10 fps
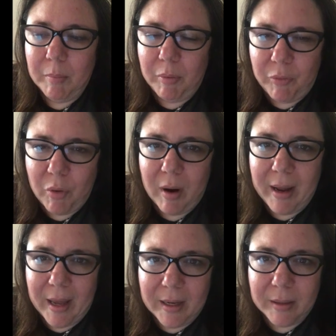before I
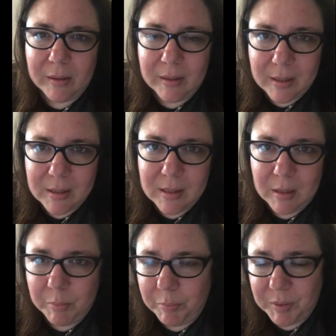edit this
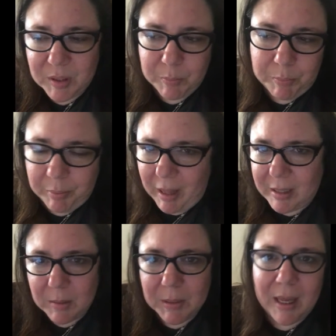and
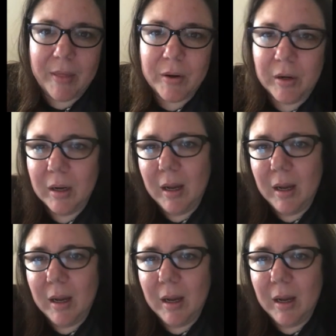splice them together